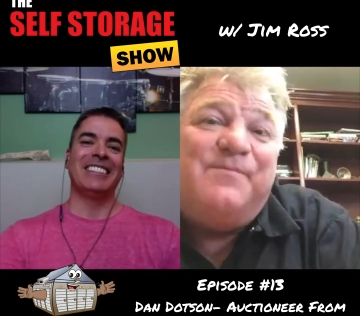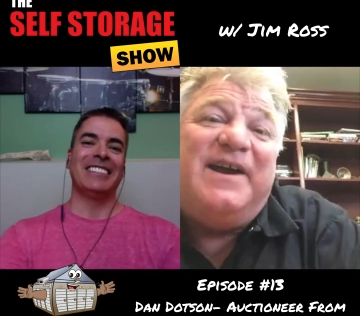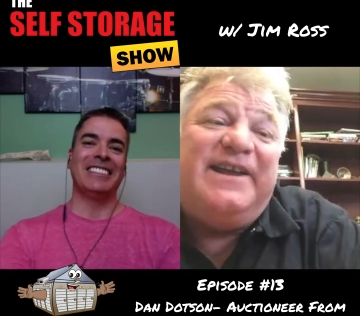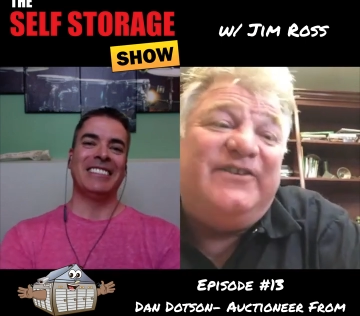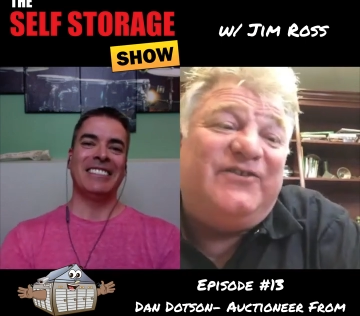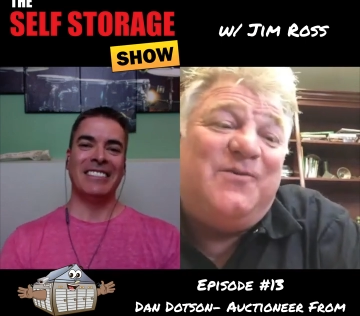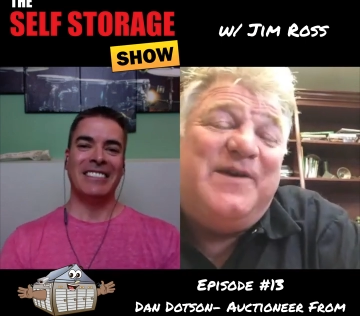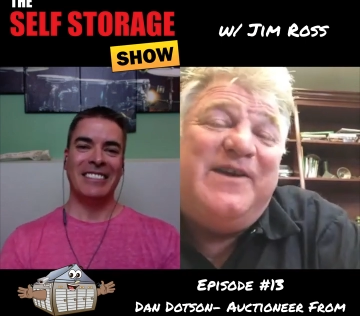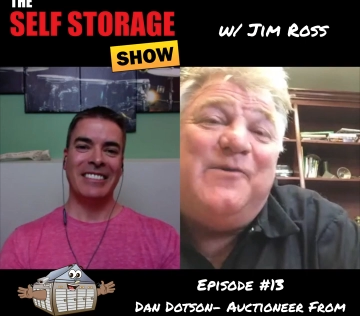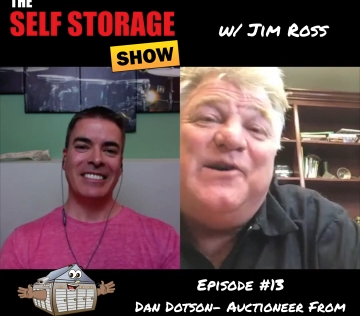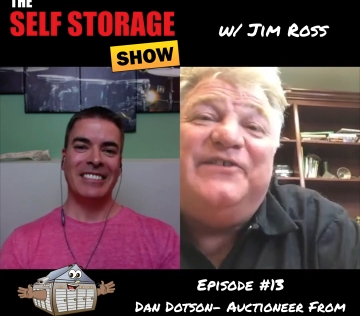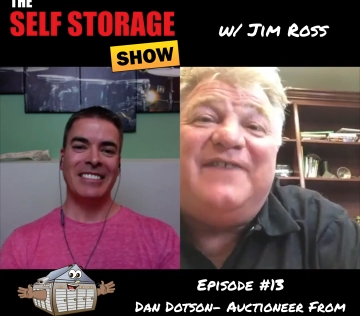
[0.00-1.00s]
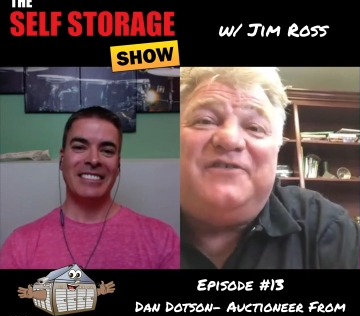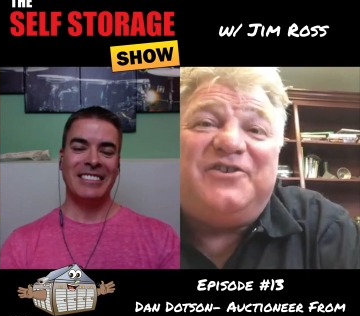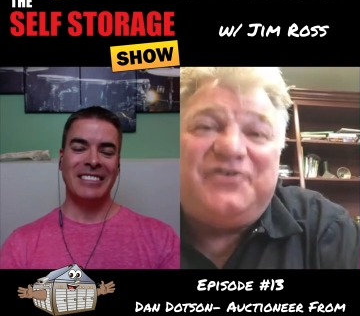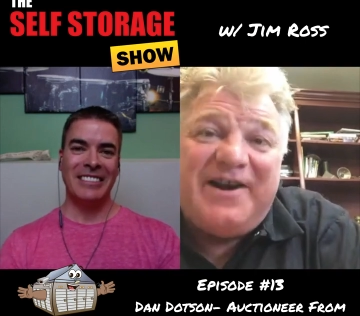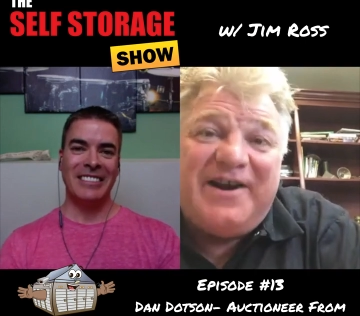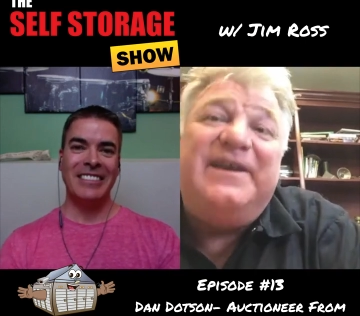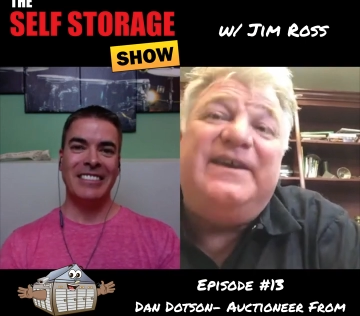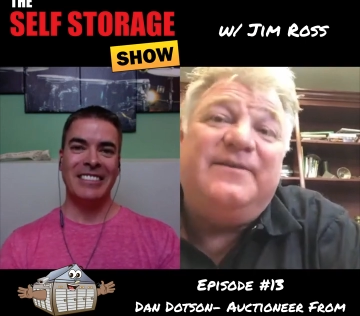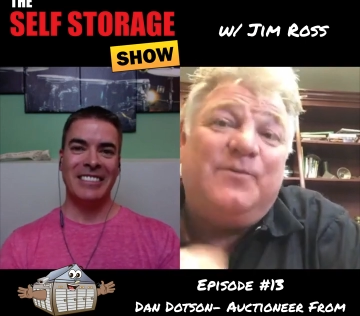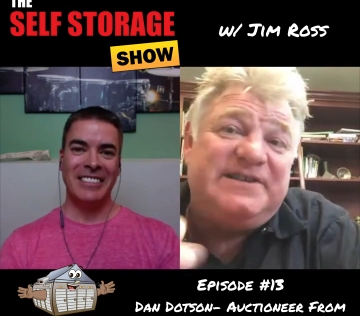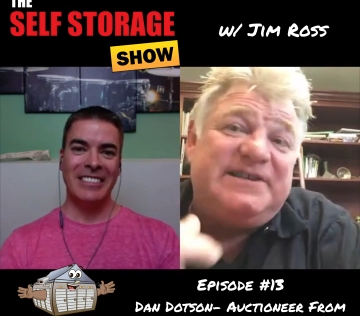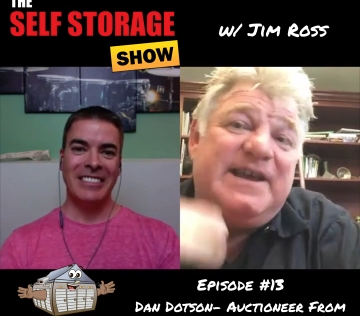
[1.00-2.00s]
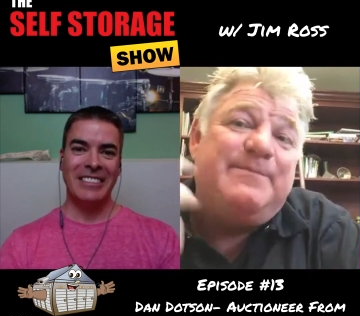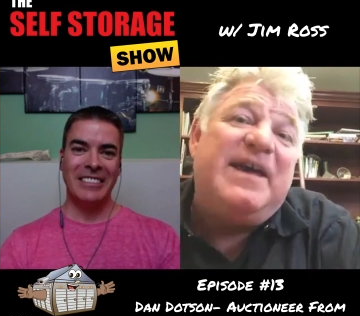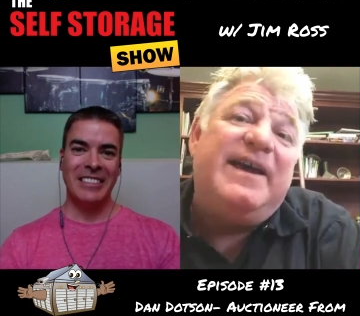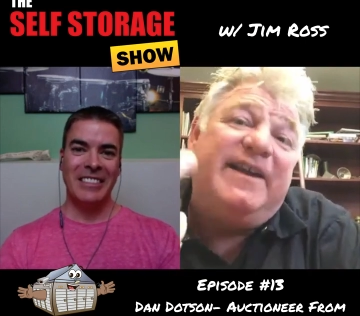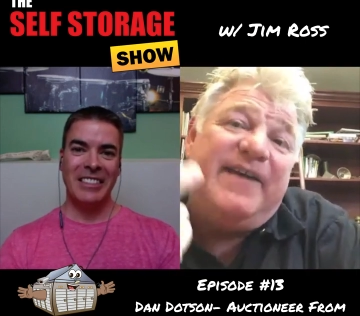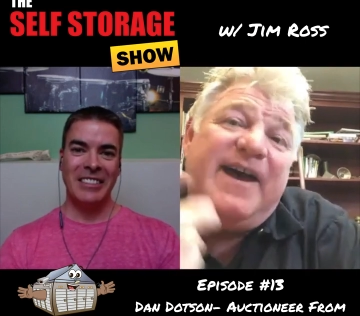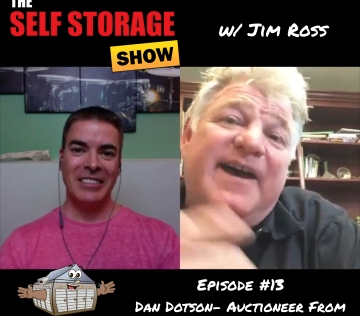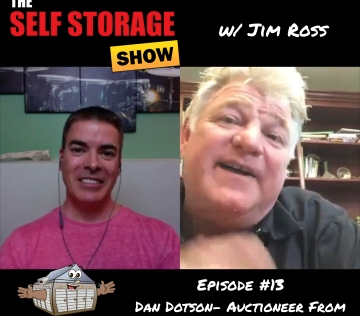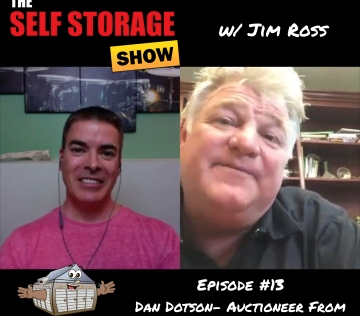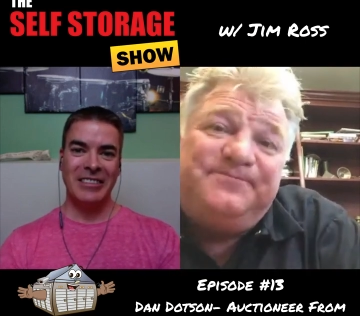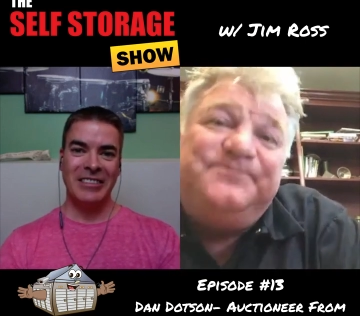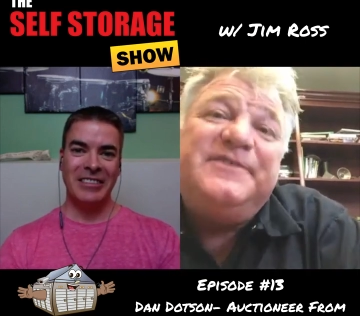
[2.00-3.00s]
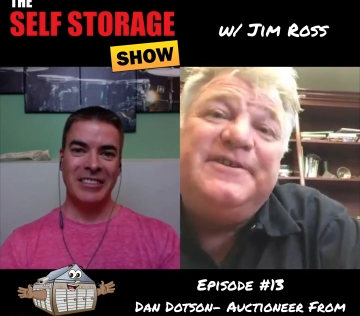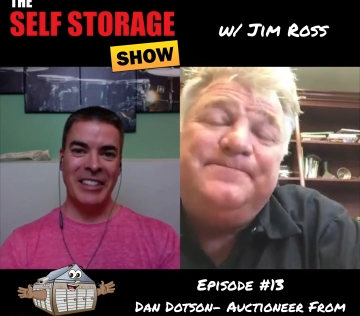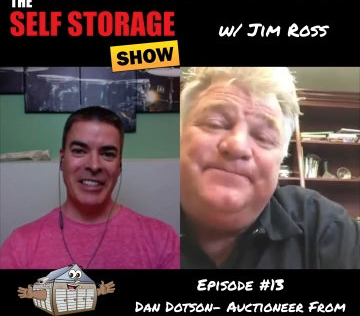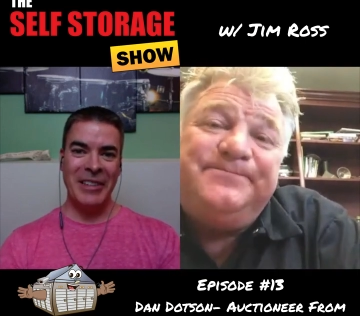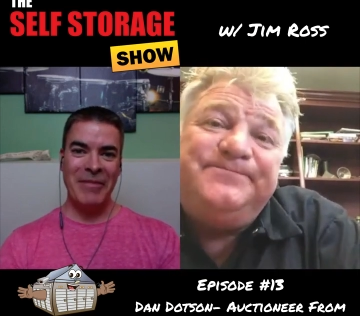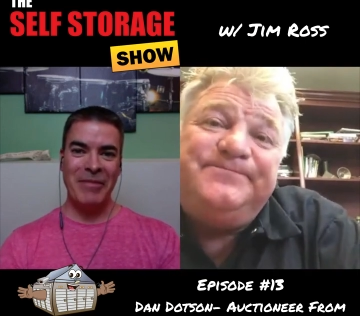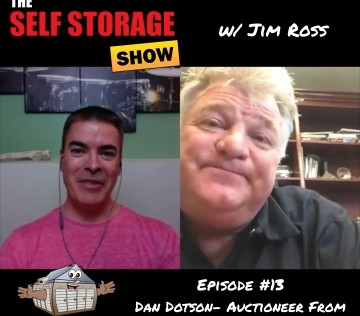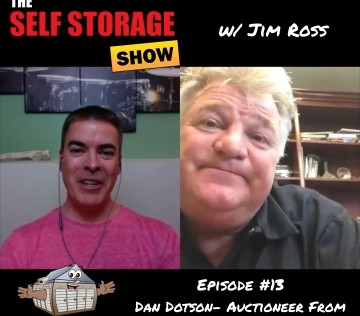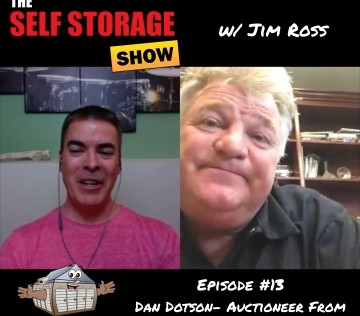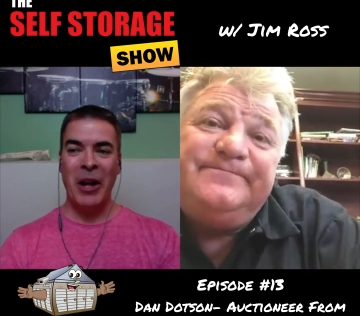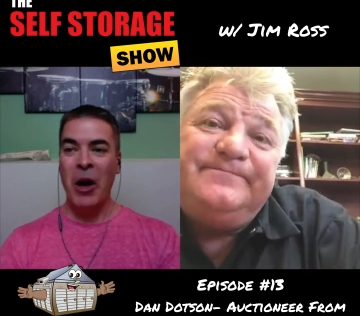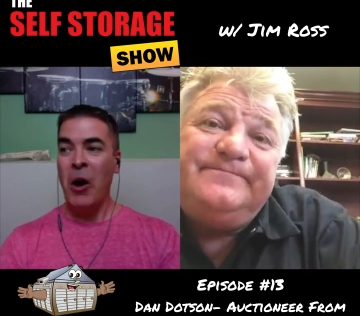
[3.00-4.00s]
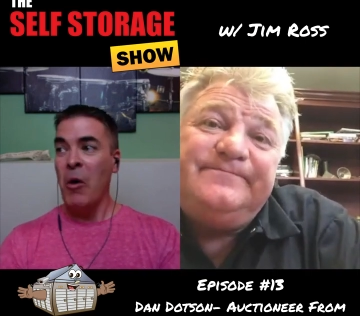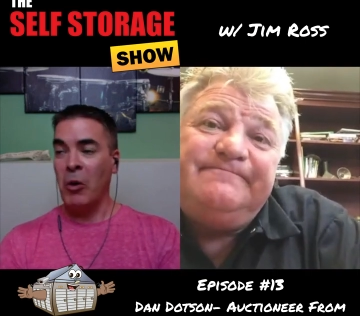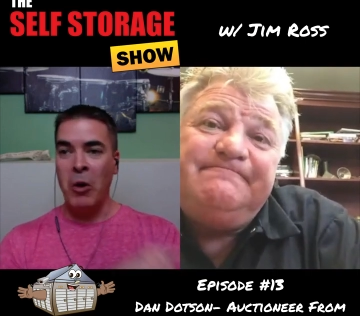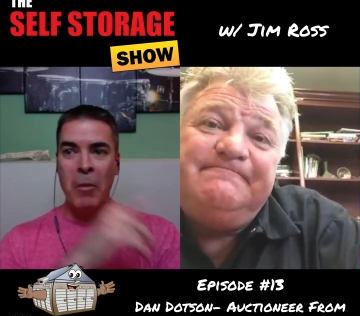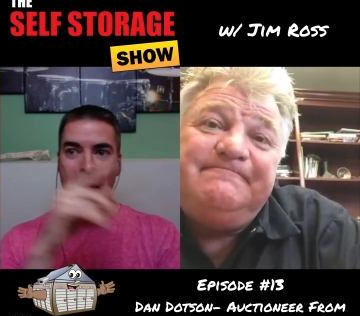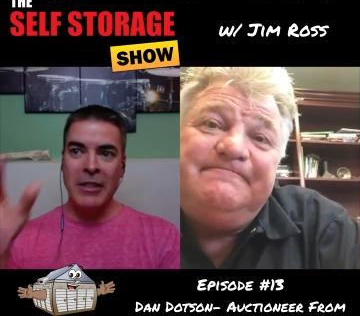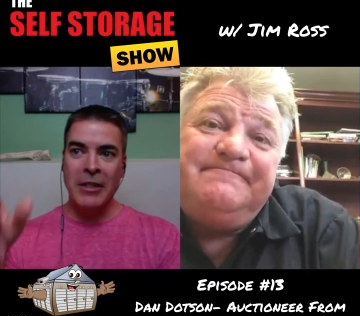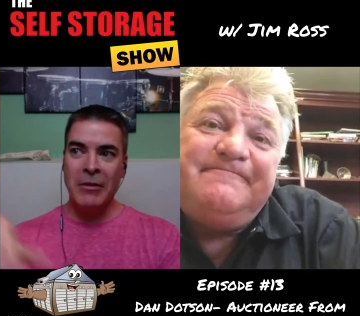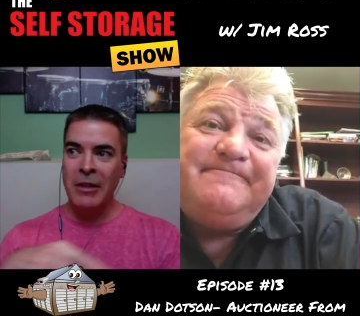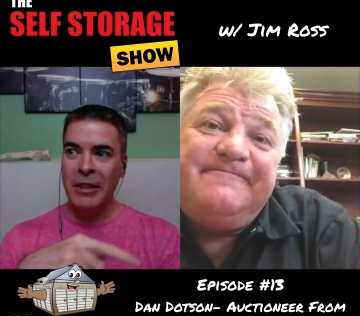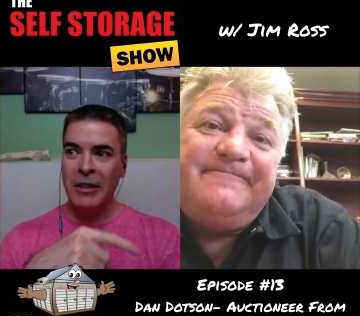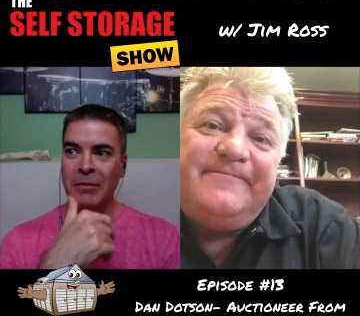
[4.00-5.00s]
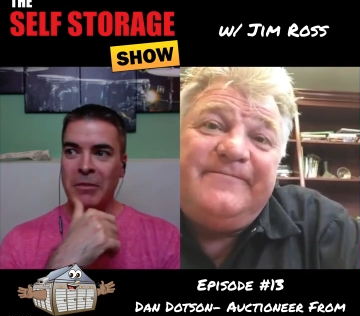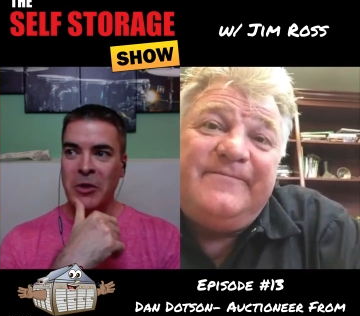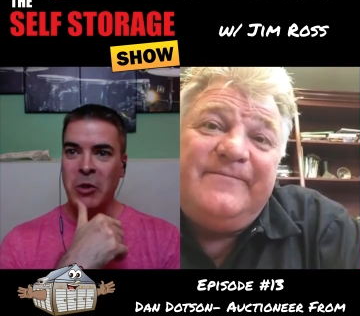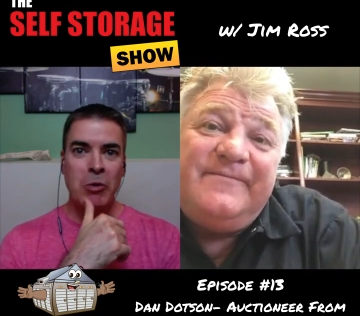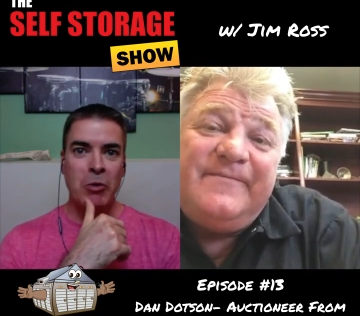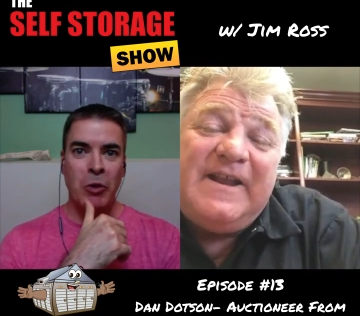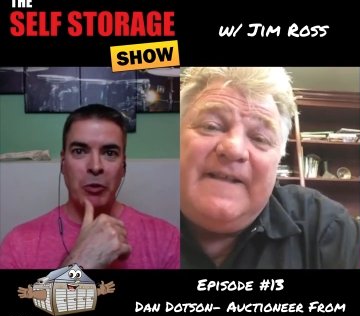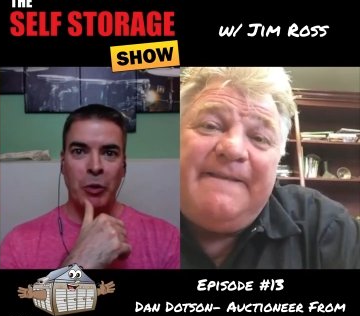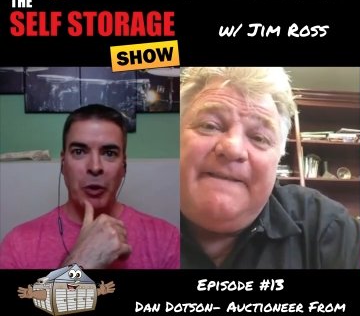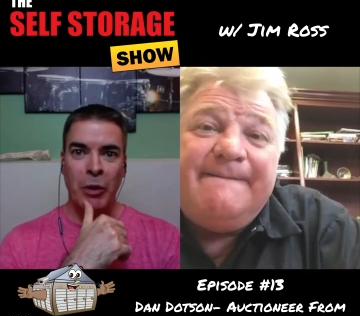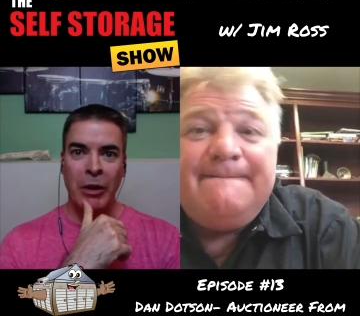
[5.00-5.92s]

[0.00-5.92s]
Speaker 1: of somebody. So we always have to try to be one step ahead of that.
Speaker 2: Yep,
Speaker 1: good.
Speaker 2: Well, going back to Storage Wars real